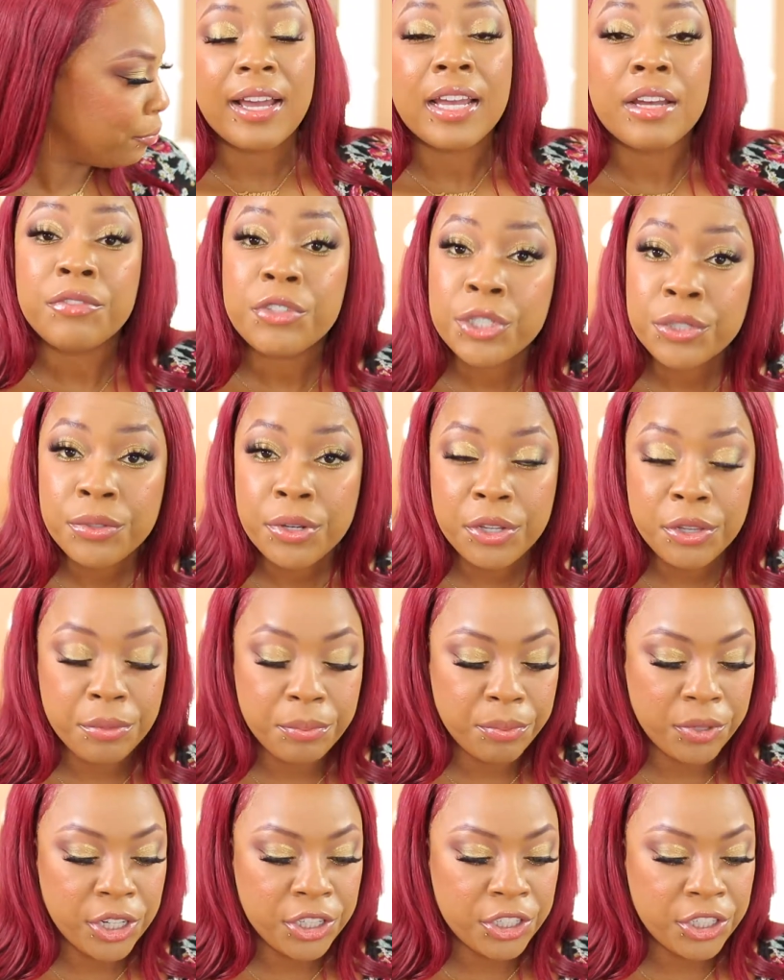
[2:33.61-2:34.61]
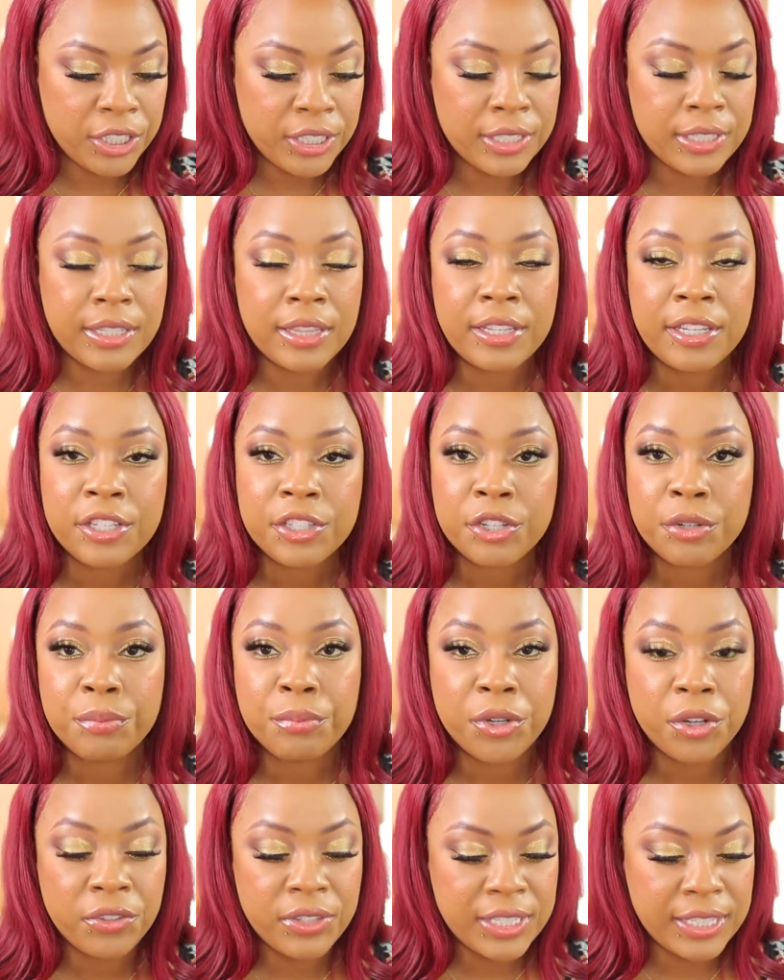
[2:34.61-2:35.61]
I have 2 other brushes. These are
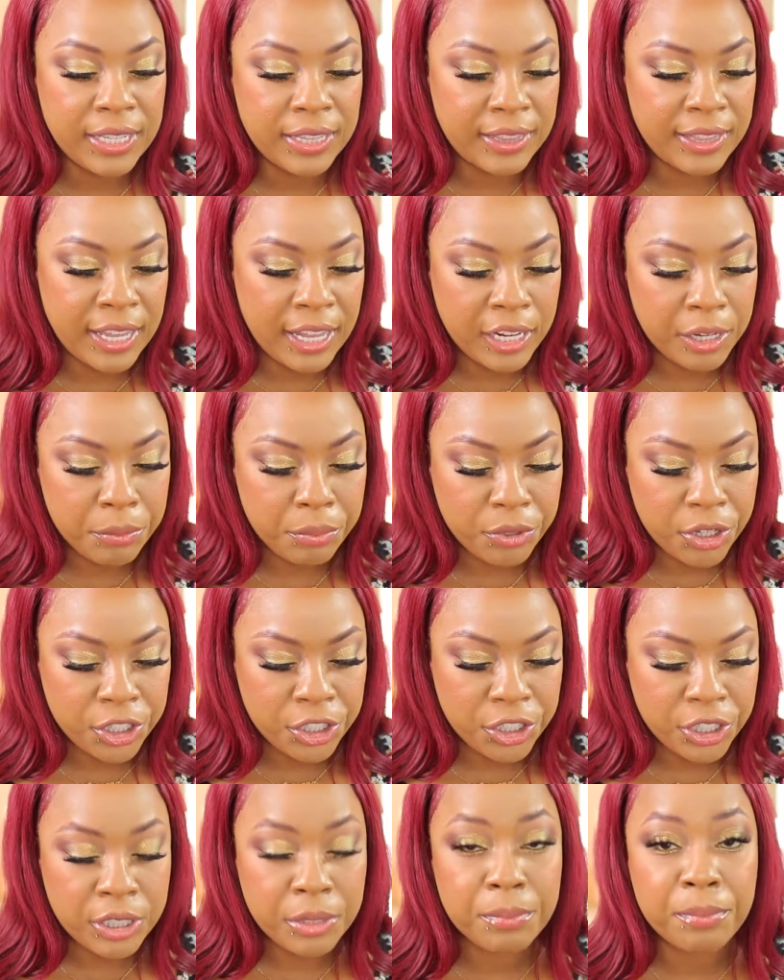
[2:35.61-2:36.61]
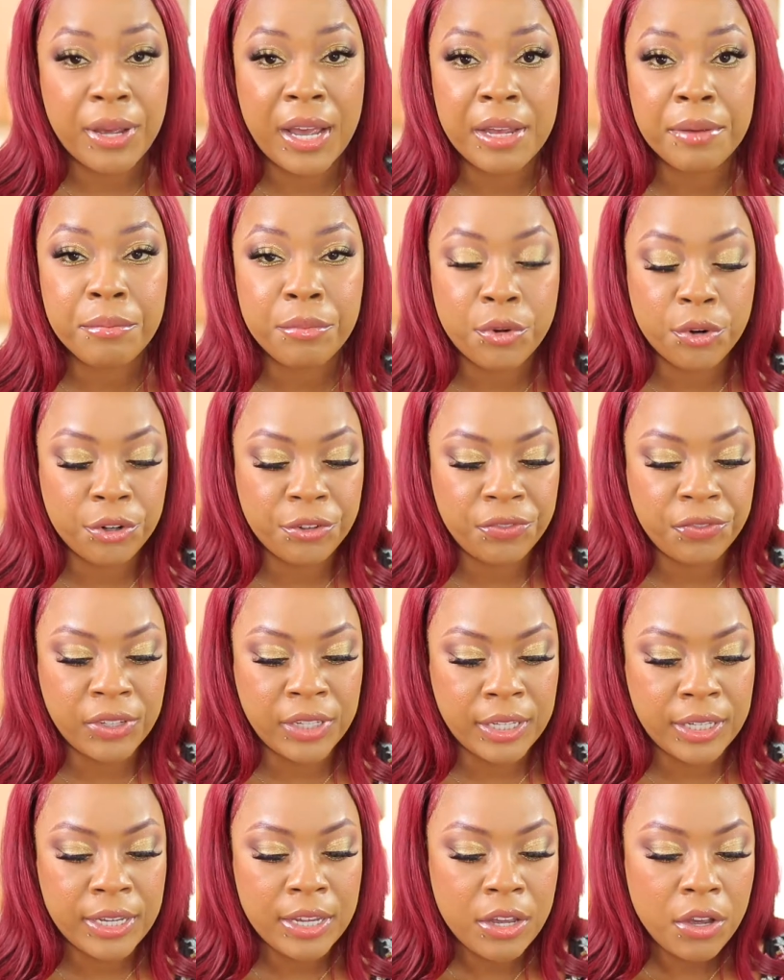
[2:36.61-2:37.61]
both synthetic brushes by
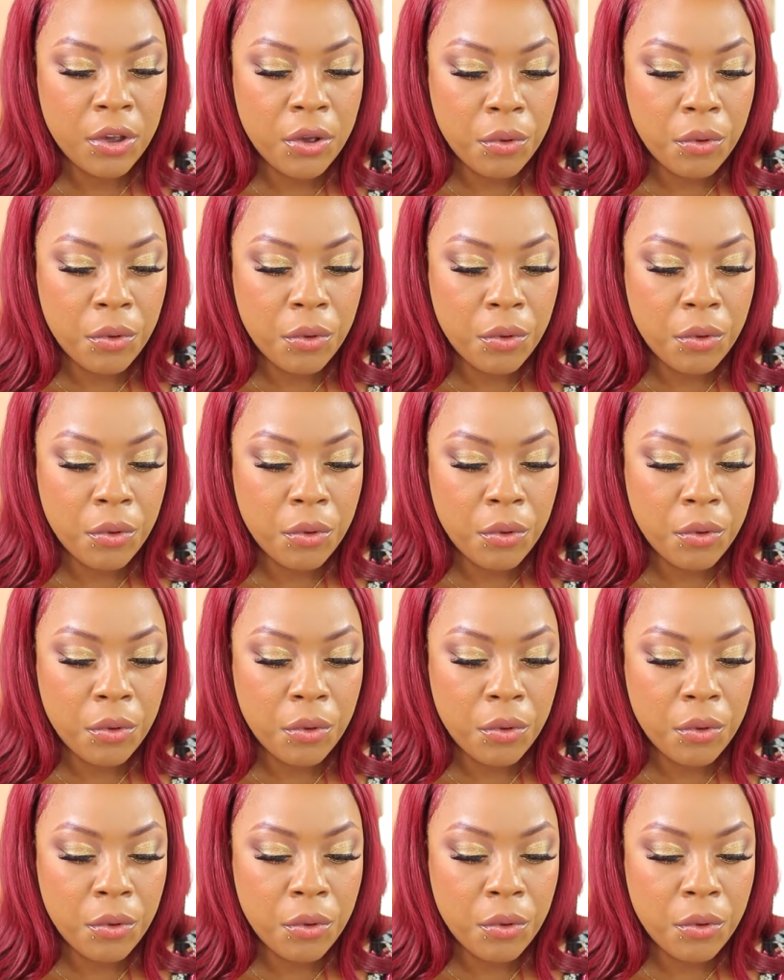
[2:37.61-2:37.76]
Morphe.